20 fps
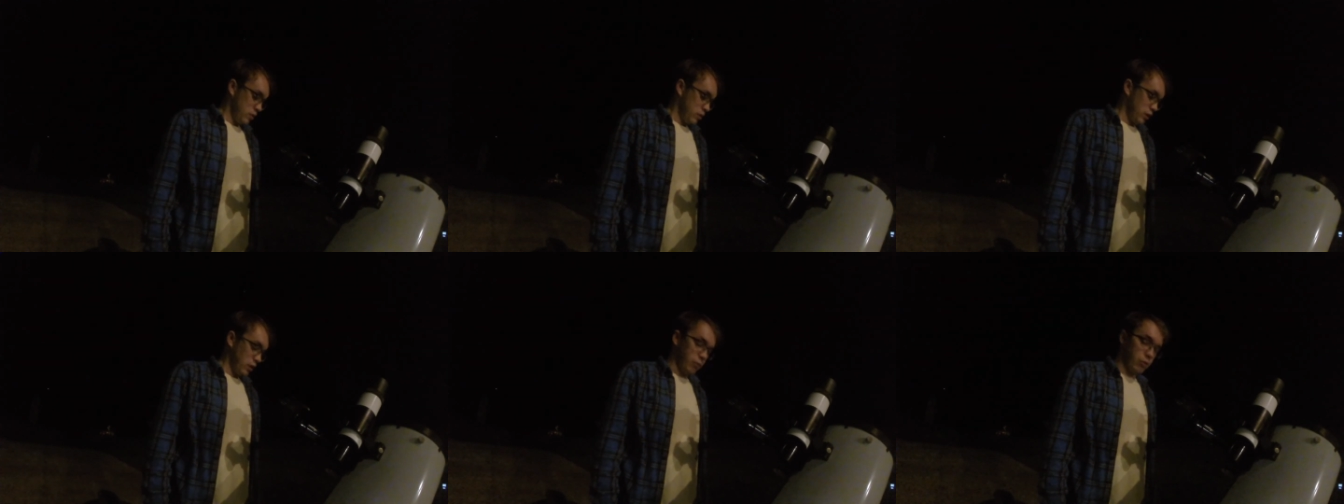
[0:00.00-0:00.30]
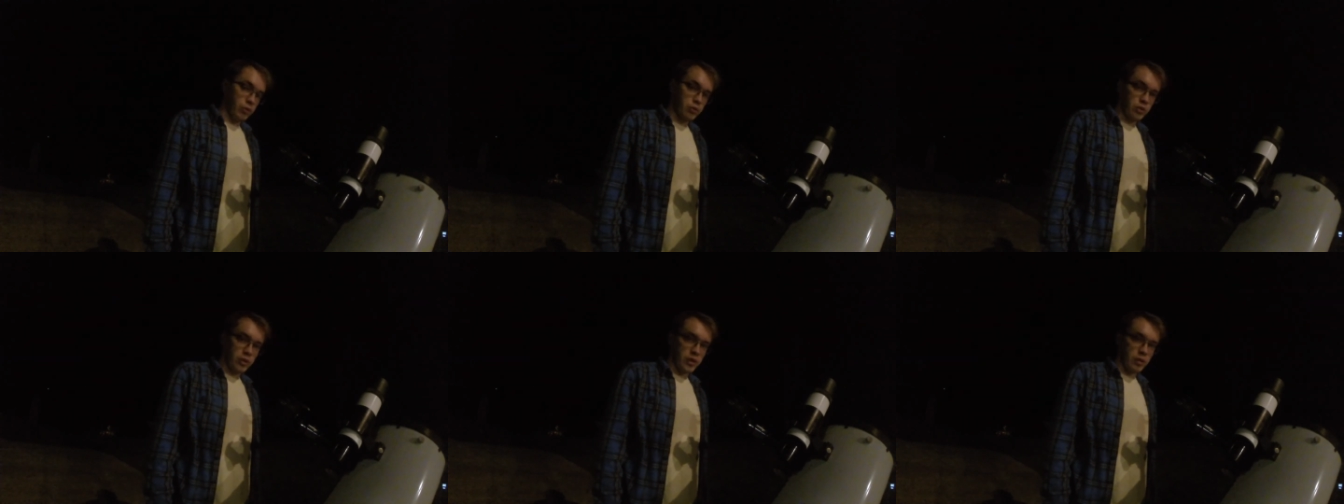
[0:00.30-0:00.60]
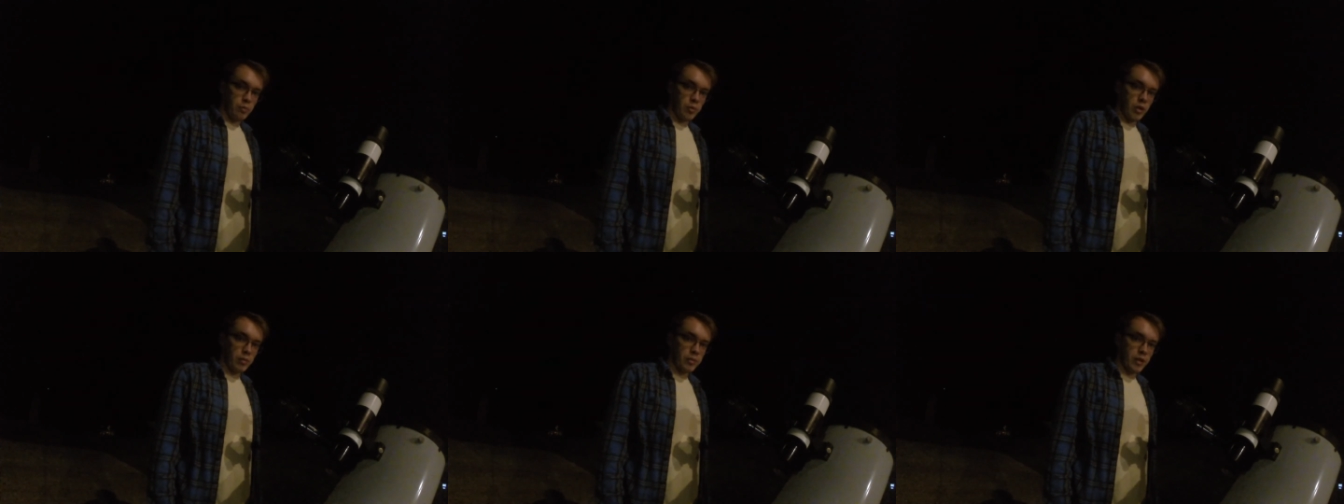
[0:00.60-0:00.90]
So we'll try to
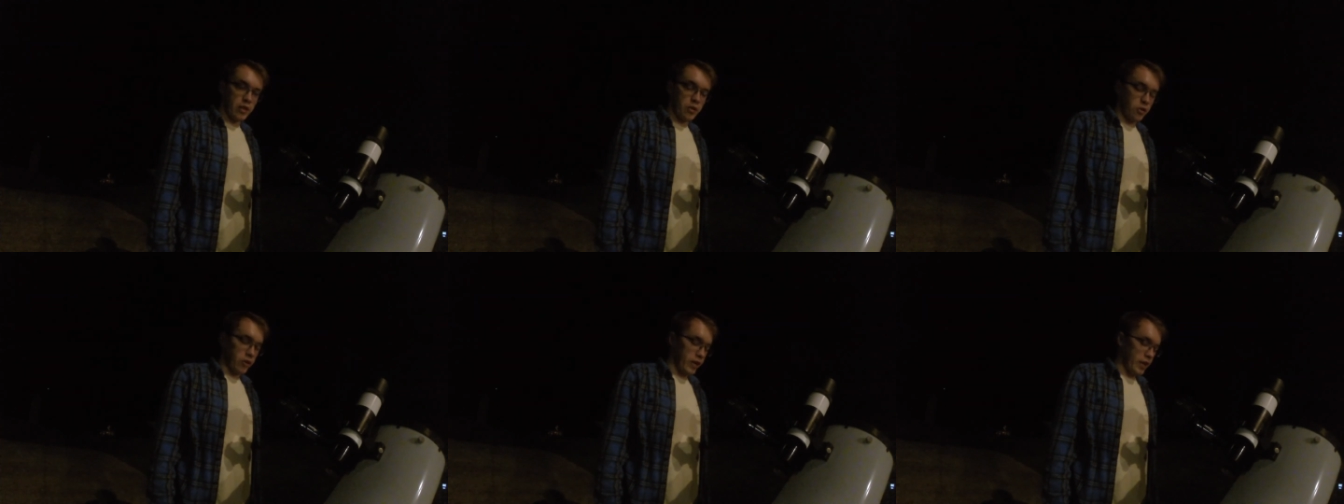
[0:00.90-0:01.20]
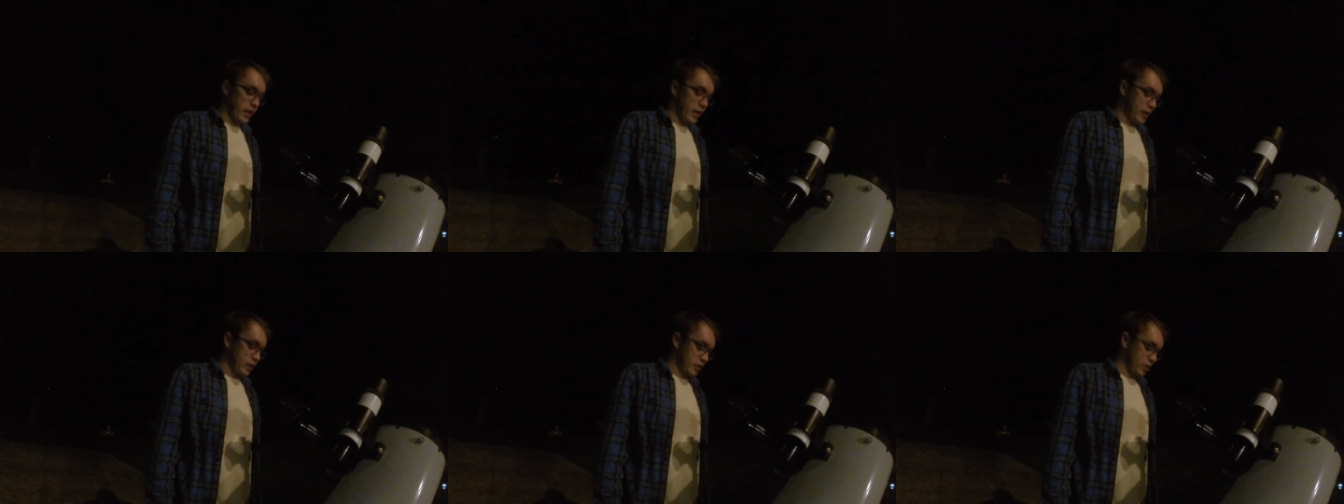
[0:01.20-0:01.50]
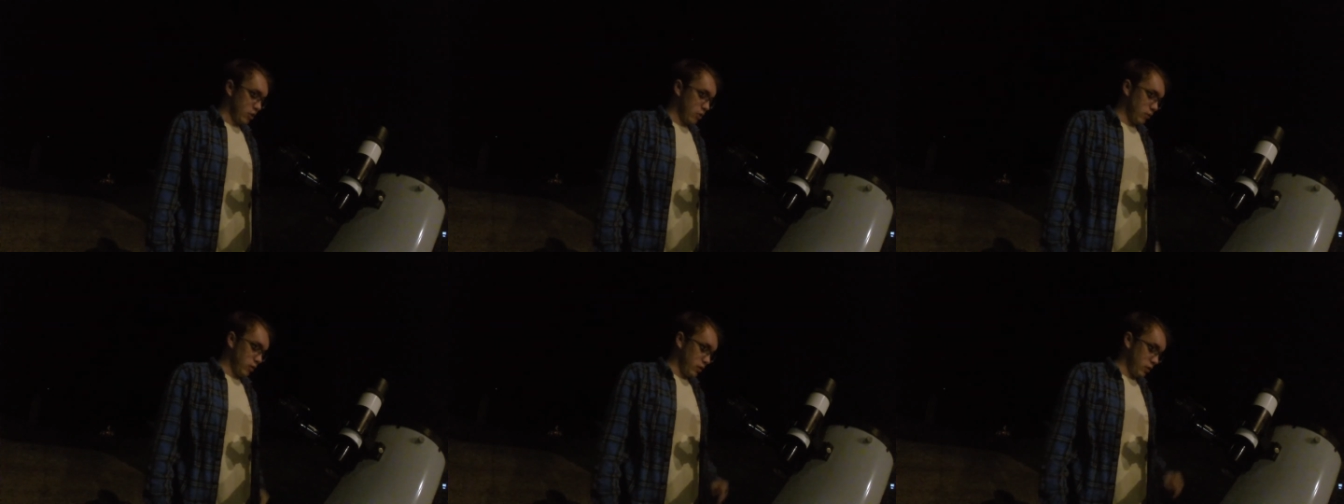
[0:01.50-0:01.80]
bump down our I S
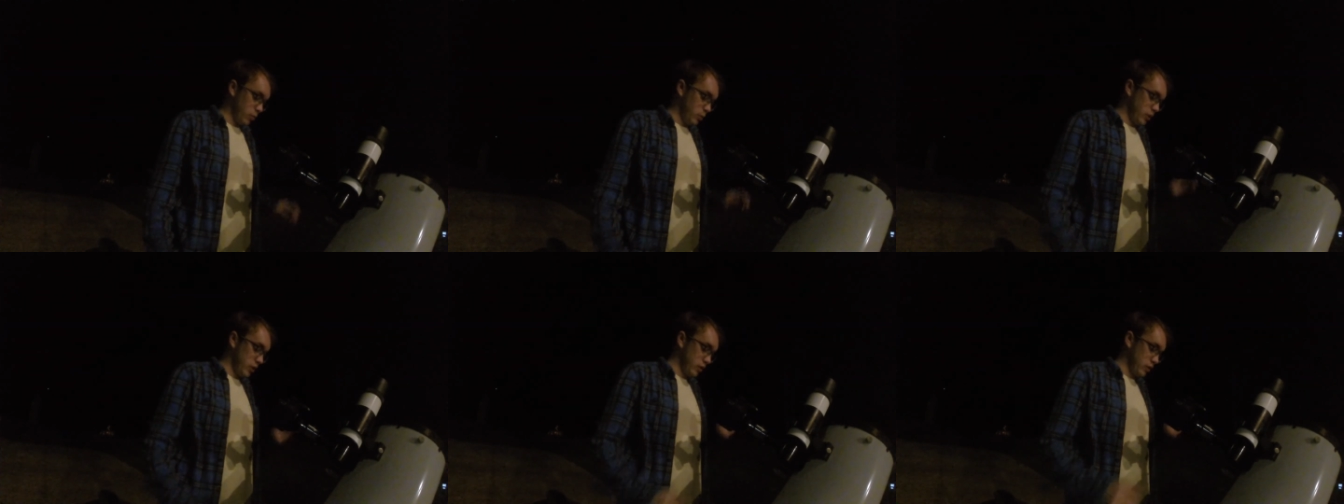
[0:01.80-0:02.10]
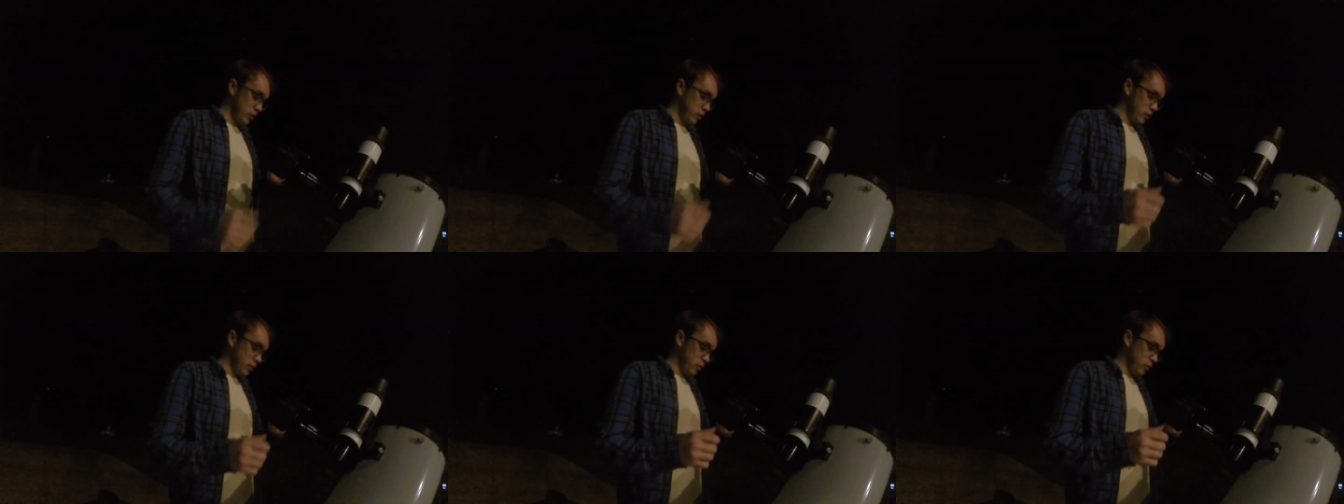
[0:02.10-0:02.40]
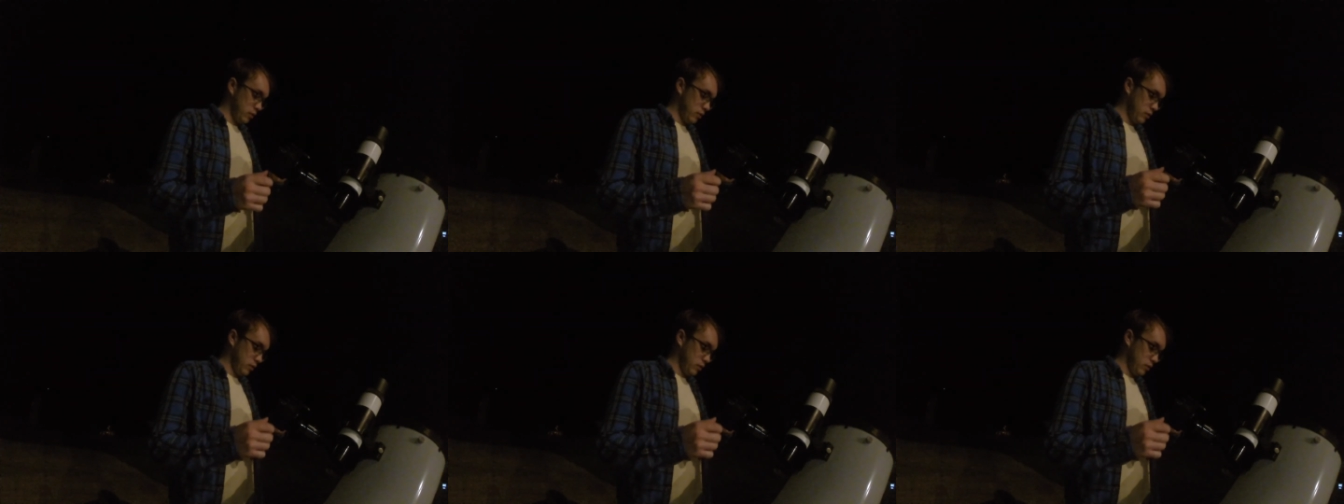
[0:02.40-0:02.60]
O a little bit now.